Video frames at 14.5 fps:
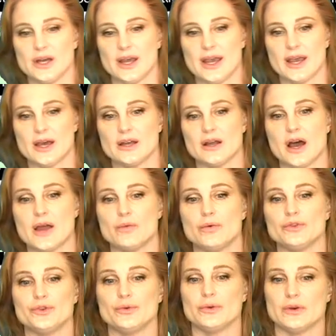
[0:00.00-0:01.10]
and I will
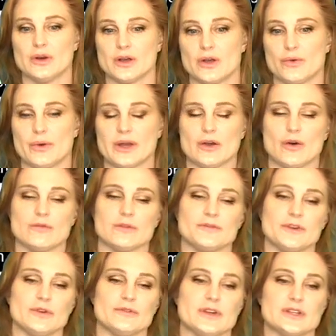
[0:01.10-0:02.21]
do a quick
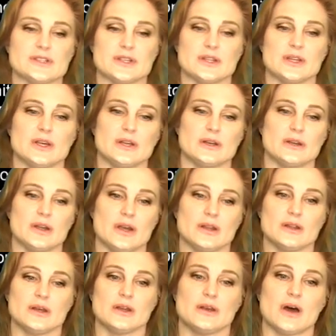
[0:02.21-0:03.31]
overview of this, and
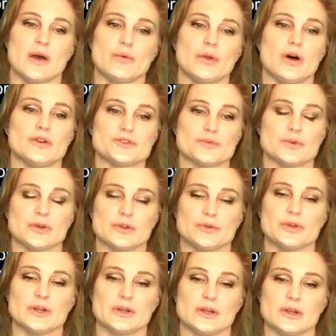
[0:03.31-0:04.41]
then I will also
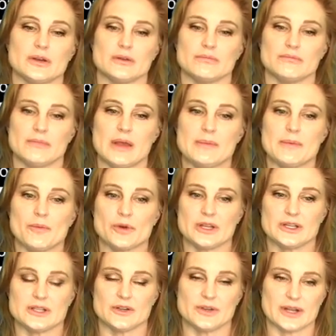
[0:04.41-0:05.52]
include it in maybe more
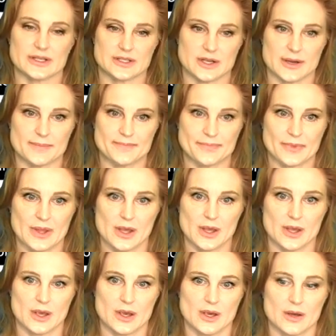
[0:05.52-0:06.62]
detail next time.
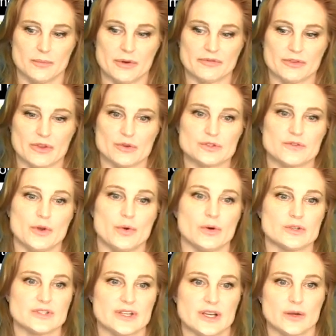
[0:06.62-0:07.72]
But for those of you who
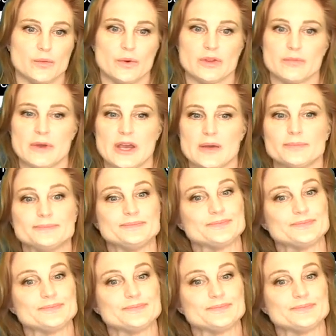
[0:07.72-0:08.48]
are sticking with me,